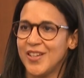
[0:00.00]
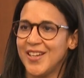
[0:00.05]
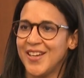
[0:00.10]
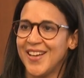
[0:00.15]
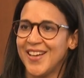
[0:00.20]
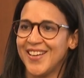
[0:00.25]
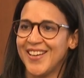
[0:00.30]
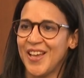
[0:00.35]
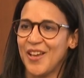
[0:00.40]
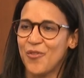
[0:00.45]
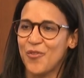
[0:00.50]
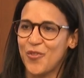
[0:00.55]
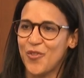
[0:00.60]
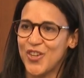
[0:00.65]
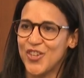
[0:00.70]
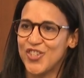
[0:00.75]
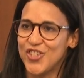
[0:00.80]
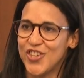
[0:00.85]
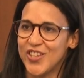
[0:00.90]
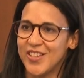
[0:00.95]
in an
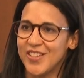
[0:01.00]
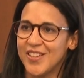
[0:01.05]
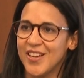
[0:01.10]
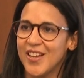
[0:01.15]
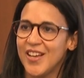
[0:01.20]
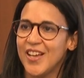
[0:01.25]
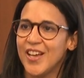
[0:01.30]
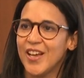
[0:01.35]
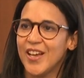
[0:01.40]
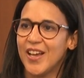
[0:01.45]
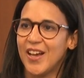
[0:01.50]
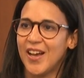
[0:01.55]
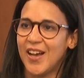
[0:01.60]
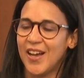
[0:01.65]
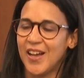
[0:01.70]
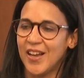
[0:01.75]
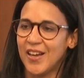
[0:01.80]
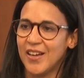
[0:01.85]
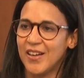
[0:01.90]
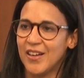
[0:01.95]
efficient
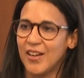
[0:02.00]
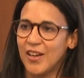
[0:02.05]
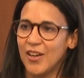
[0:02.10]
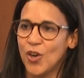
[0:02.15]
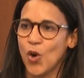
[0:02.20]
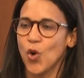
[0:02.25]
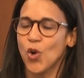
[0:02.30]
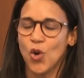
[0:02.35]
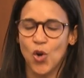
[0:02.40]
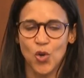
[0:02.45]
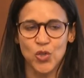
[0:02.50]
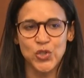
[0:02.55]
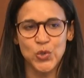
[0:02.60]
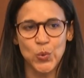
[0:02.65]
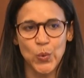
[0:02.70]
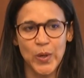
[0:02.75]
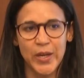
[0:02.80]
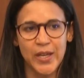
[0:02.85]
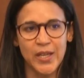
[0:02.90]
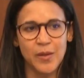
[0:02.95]
and low-cost
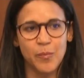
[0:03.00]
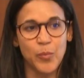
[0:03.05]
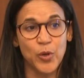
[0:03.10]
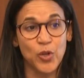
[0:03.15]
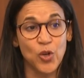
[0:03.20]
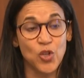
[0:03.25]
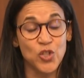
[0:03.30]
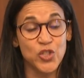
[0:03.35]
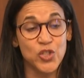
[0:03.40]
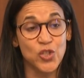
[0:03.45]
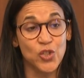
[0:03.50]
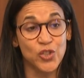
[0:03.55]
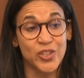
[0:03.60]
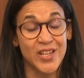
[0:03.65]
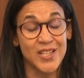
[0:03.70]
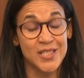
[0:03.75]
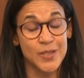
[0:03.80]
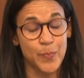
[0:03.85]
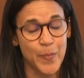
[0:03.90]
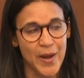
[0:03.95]
way, but also
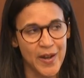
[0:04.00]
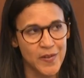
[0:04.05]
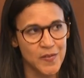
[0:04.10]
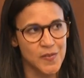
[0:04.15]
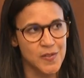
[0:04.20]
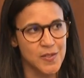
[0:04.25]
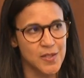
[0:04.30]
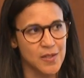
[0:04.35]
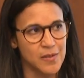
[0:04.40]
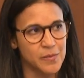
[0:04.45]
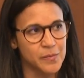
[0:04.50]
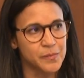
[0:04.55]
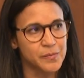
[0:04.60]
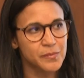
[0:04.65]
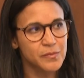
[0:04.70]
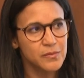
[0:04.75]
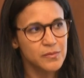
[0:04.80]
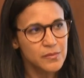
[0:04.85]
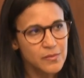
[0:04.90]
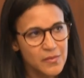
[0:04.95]
transparency.
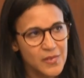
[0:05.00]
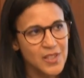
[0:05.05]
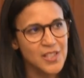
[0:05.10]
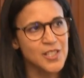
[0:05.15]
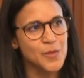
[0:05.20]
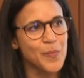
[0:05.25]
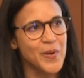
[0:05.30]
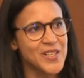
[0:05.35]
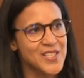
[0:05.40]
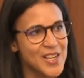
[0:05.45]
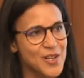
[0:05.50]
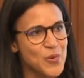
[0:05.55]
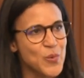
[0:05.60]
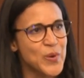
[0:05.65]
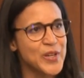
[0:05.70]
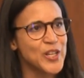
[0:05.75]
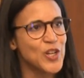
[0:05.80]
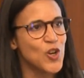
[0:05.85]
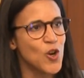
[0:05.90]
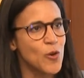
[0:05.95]
Especially
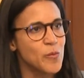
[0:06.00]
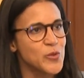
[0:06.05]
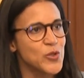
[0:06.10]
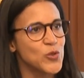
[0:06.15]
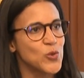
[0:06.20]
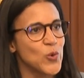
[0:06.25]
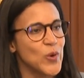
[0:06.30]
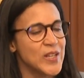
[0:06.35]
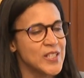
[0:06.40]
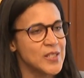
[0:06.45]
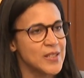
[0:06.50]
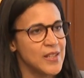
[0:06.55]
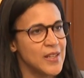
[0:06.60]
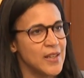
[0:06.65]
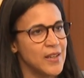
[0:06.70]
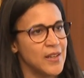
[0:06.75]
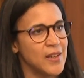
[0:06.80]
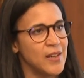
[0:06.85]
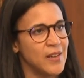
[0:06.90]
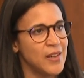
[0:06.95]
when it comes to
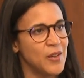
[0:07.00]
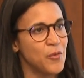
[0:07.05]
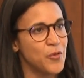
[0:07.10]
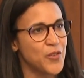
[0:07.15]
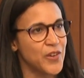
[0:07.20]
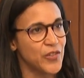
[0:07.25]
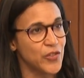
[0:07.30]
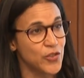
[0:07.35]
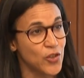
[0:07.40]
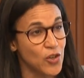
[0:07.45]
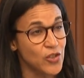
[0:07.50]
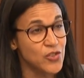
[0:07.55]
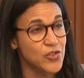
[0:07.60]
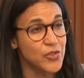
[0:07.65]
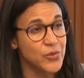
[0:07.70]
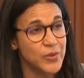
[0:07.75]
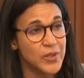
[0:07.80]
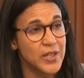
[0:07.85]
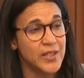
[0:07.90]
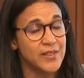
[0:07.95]

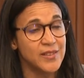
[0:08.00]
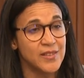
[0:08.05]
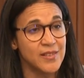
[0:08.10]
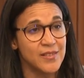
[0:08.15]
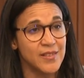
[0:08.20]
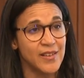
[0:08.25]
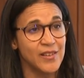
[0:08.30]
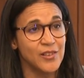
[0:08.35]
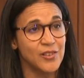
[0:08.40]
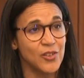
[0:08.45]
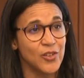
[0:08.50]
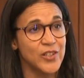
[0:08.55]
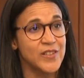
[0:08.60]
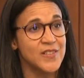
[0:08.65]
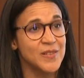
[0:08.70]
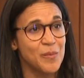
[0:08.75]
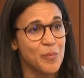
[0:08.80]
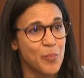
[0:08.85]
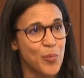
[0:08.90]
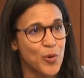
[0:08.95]
infrastructure-related sector,
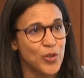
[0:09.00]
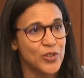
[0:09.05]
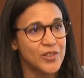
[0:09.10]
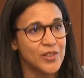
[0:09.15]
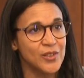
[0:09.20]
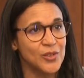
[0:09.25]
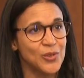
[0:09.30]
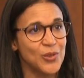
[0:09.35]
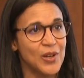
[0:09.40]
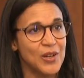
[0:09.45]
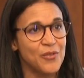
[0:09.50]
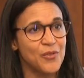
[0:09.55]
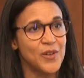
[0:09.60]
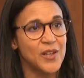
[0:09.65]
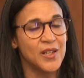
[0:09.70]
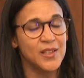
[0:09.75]
it's important to have